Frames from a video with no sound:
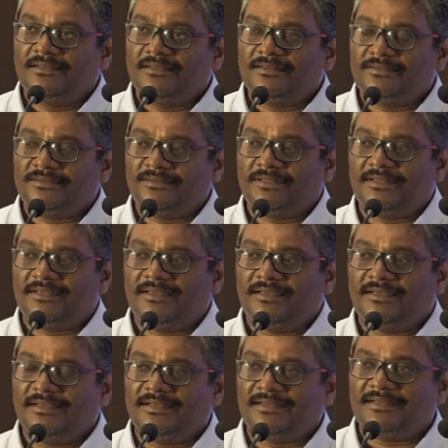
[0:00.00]
So the
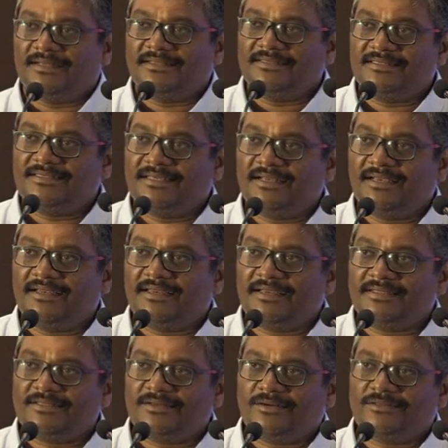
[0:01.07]
existing
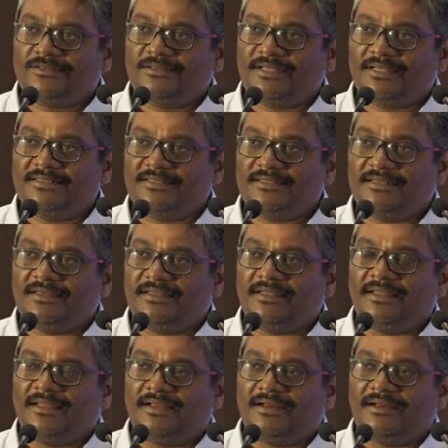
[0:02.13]
literature also tells that
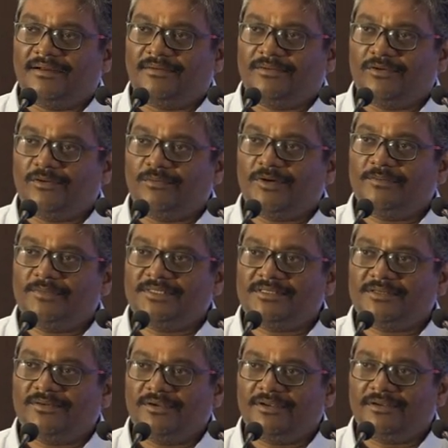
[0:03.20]
the comorbid is
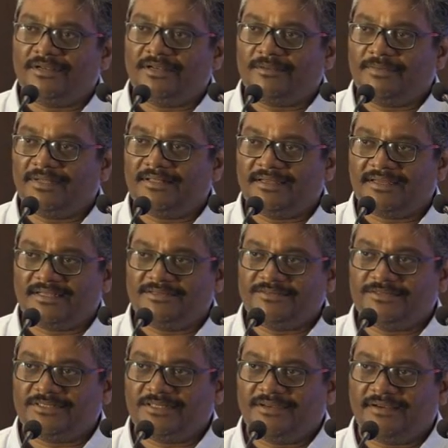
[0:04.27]
going to determine the
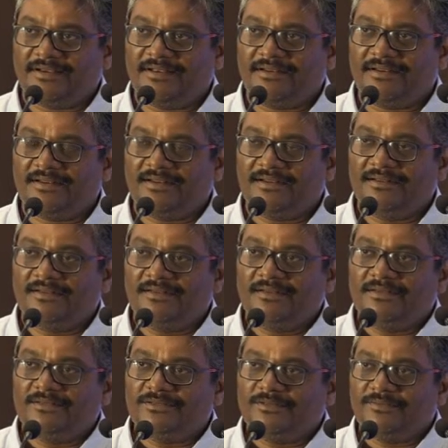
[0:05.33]
transfusion trigger.
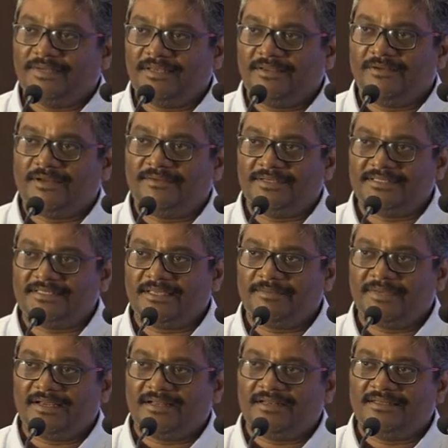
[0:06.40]
So when you have a
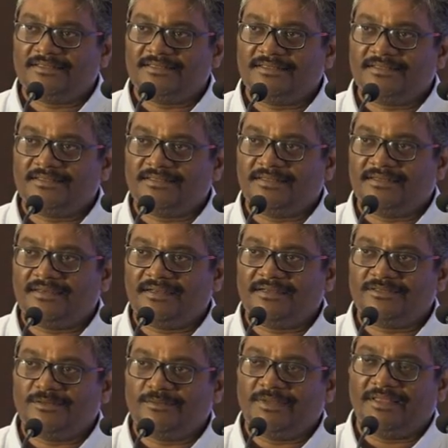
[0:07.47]
ischemic heart disease, the trigger
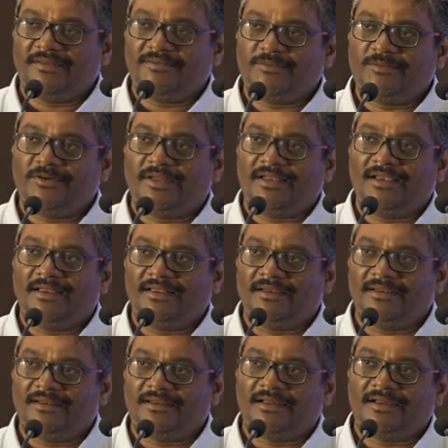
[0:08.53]
should be even more
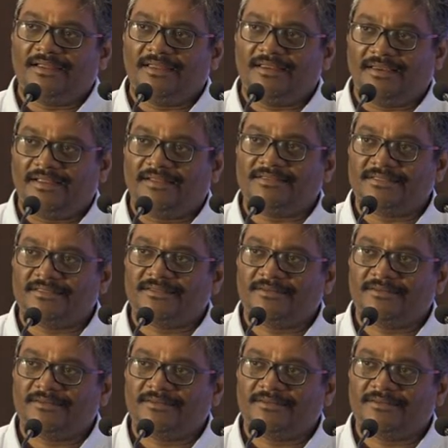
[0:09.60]
earlier in a higher range.